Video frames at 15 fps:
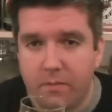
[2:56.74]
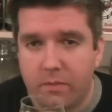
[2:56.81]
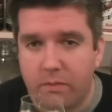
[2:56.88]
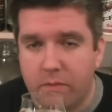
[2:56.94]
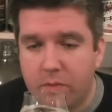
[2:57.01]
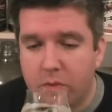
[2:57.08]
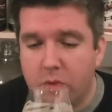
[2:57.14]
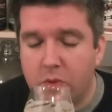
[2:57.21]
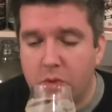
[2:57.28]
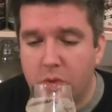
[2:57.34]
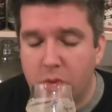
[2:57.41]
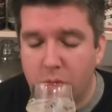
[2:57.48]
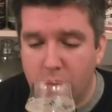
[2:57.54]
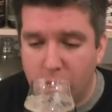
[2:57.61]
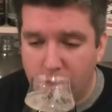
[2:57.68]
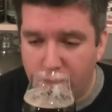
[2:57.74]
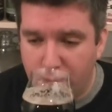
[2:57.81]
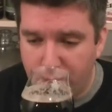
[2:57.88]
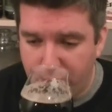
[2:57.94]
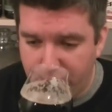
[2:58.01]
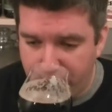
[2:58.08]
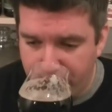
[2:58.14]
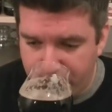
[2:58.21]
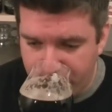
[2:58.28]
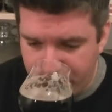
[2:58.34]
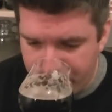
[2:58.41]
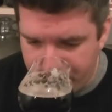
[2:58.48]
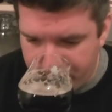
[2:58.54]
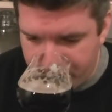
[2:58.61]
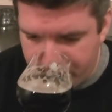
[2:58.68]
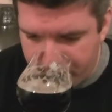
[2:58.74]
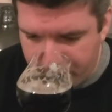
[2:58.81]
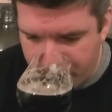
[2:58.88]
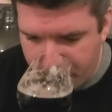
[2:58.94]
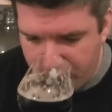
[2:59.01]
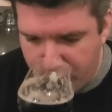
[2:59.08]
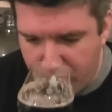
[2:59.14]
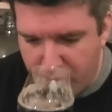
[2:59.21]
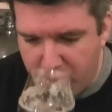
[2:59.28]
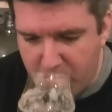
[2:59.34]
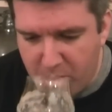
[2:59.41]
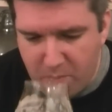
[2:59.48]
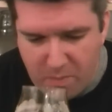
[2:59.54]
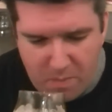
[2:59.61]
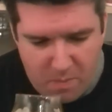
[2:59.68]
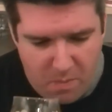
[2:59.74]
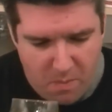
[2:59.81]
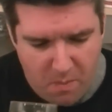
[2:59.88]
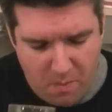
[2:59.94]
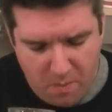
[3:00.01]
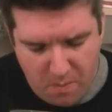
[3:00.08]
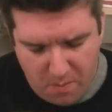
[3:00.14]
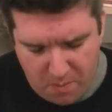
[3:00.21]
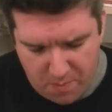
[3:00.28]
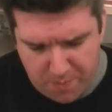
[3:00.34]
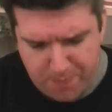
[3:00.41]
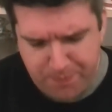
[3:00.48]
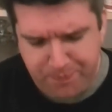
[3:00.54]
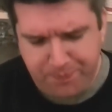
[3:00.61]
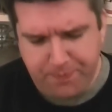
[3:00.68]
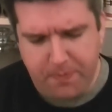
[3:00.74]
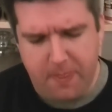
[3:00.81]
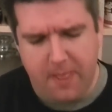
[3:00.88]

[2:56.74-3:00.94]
Nothing is said.